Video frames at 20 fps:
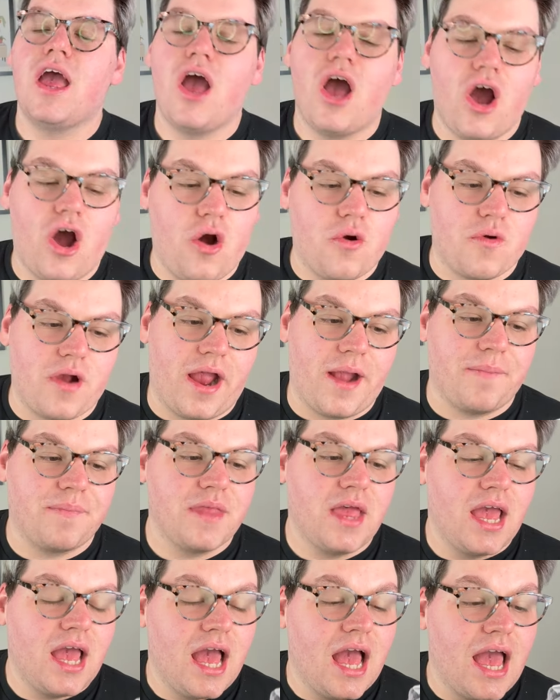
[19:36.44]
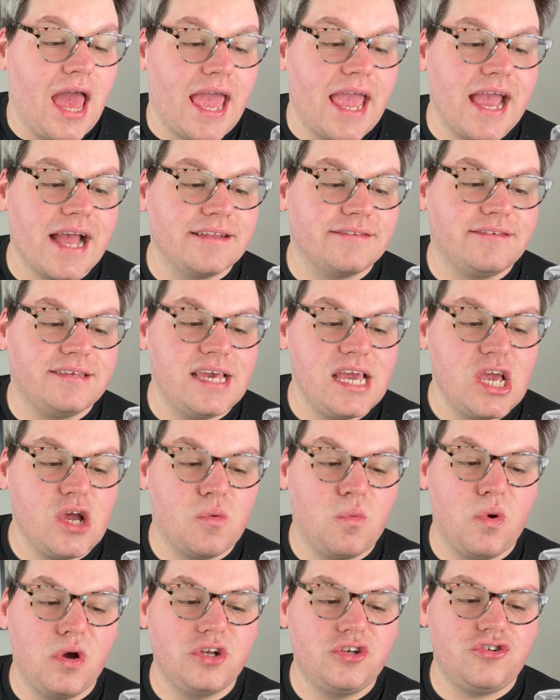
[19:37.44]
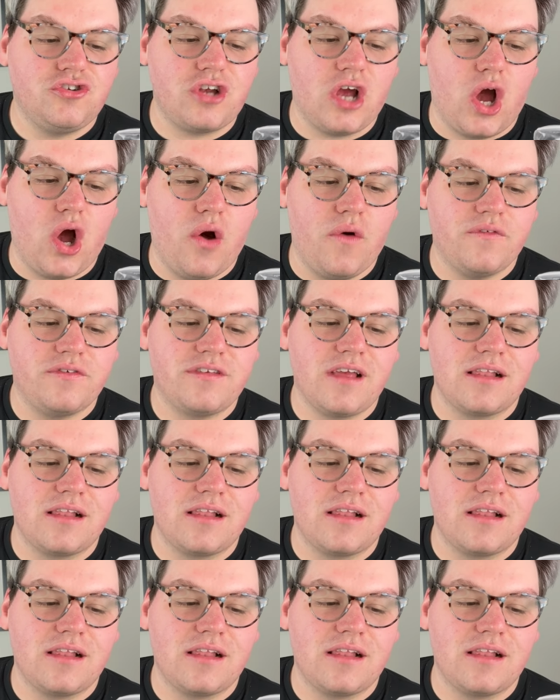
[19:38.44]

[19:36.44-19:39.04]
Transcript: All right. Antique wood shelves,